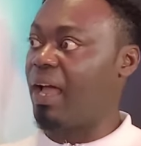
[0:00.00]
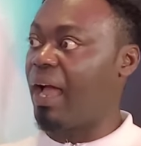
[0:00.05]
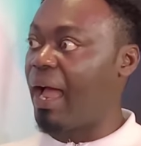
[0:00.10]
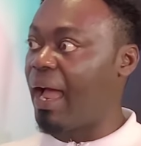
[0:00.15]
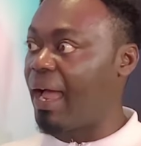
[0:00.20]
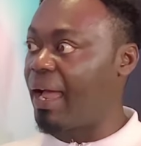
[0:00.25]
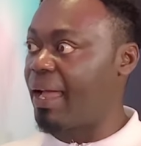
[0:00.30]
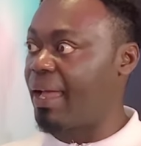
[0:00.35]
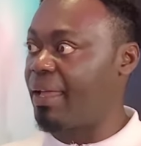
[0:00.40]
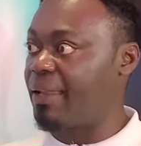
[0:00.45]

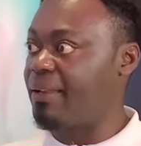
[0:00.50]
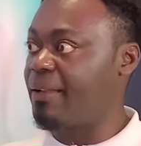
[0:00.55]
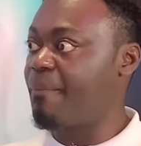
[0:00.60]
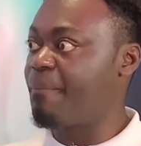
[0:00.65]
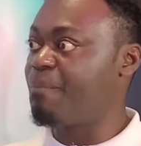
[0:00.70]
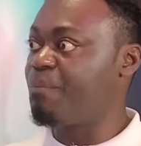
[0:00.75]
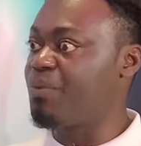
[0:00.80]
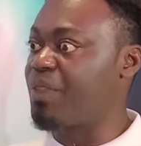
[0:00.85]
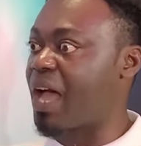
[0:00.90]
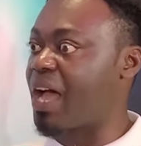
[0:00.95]
And
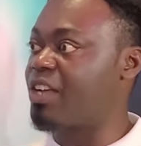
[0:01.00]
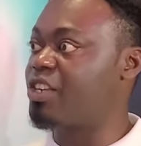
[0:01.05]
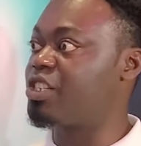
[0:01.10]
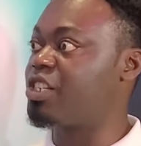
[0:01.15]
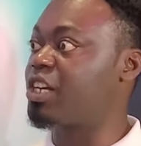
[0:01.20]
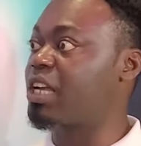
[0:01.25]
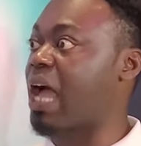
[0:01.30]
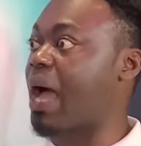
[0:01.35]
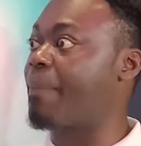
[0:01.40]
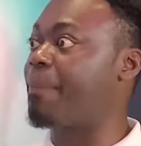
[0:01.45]
so now
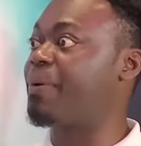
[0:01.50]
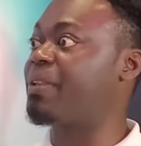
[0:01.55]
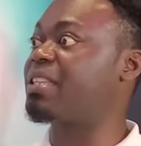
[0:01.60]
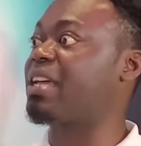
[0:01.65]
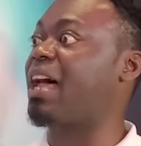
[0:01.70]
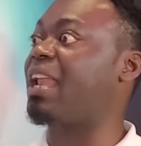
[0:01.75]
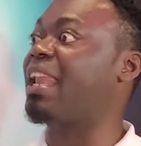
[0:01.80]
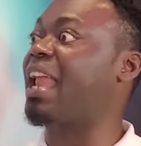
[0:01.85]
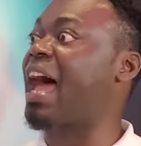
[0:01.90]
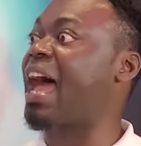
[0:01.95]
she
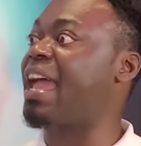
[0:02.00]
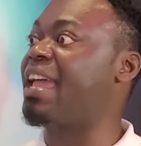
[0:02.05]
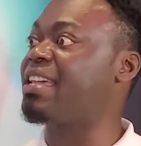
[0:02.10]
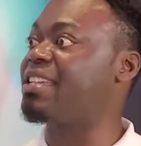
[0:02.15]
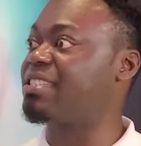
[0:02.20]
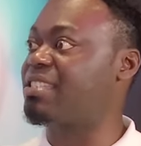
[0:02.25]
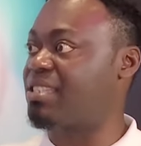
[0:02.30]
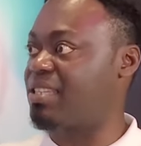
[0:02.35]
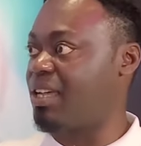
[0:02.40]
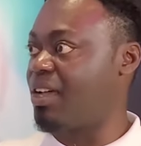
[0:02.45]

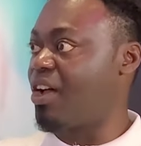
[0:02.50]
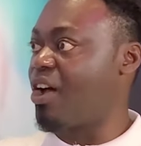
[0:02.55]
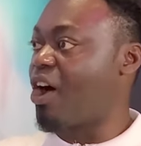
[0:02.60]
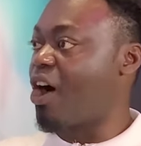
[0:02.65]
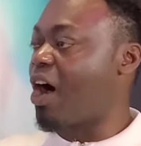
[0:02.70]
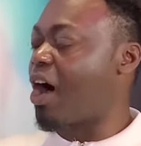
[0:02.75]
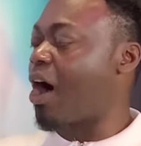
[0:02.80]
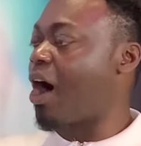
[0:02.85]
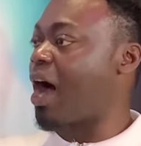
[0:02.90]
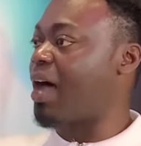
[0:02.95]
capitalized
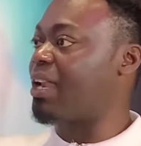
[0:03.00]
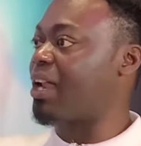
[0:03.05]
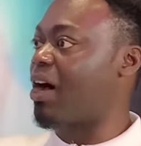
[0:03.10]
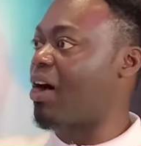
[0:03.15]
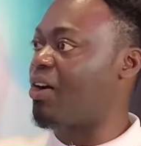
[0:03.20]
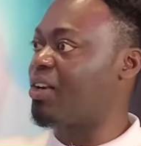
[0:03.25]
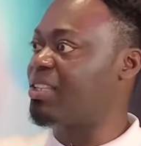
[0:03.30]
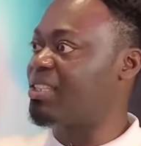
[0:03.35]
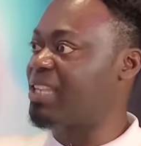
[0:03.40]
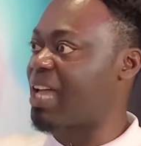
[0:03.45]

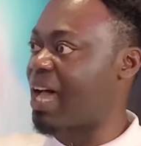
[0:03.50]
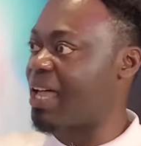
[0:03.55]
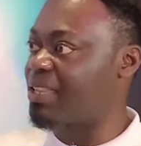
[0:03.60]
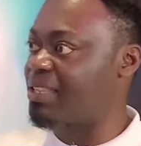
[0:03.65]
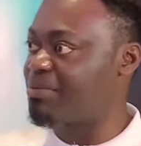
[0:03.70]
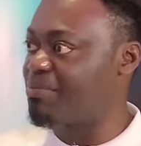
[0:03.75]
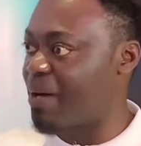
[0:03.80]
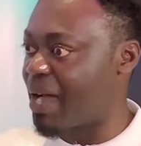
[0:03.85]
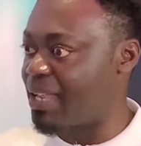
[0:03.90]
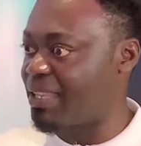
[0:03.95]
on that
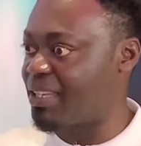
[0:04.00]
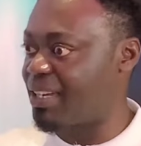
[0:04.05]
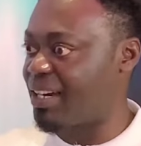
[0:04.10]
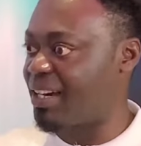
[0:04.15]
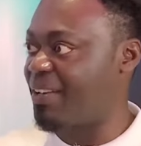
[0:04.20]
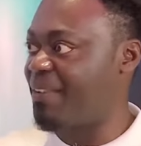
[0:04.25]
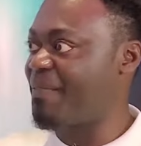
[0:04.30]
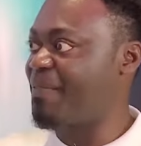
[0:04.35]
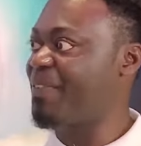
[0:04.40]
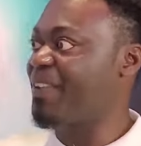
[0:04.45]
matter.